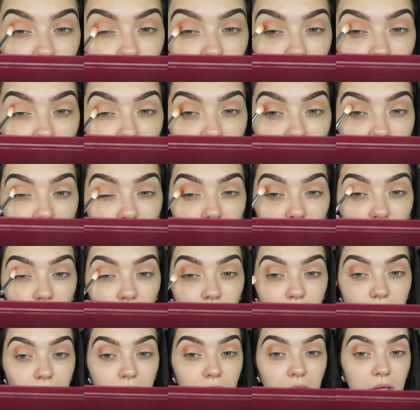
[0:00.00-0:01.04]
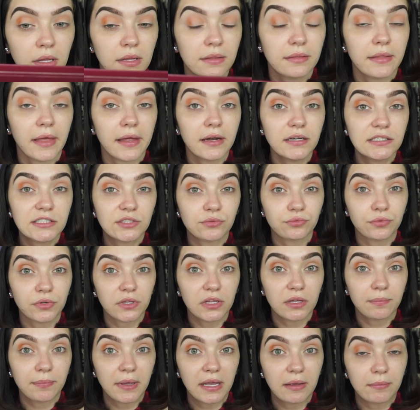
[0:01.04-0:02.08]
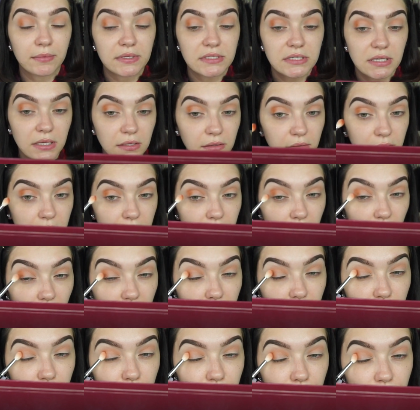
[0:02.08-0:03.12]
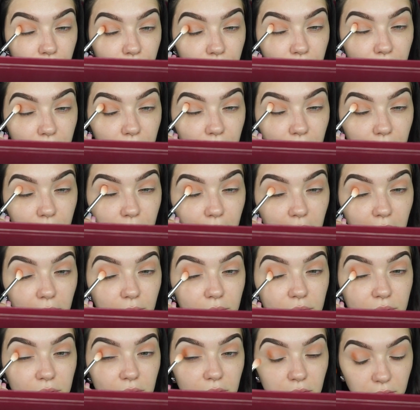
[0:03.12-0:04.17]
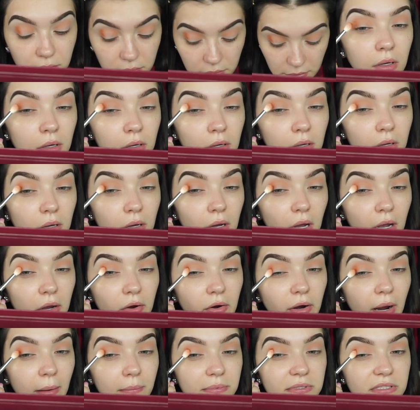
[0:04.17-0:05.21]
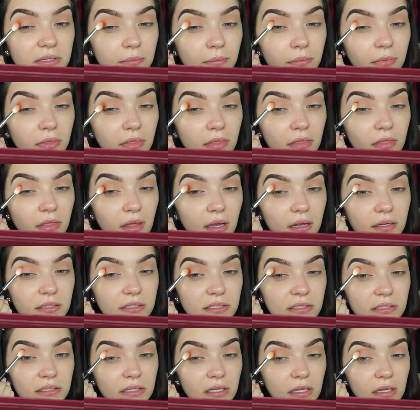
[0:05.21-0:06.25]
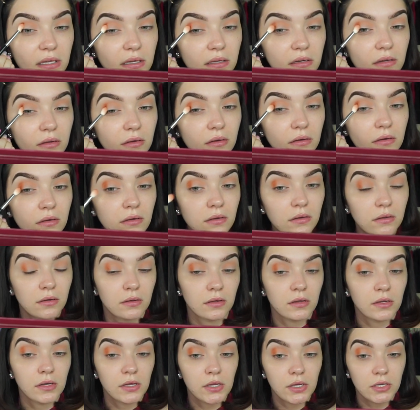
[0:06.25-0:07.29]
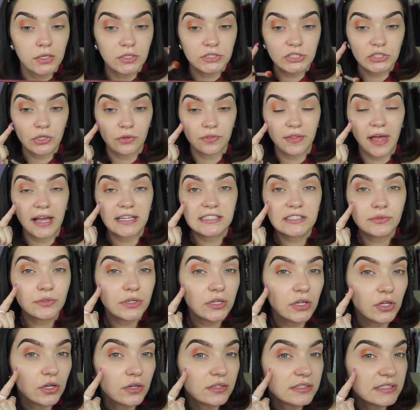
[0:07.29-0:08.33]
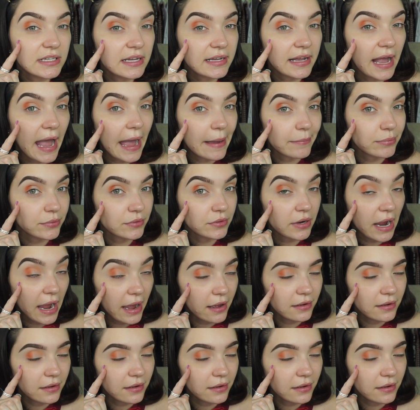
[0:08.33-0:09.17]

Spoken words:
Wow, that is really pigmented, like really pigmented. I grabbed some Thick Skin. So that's what it looks like this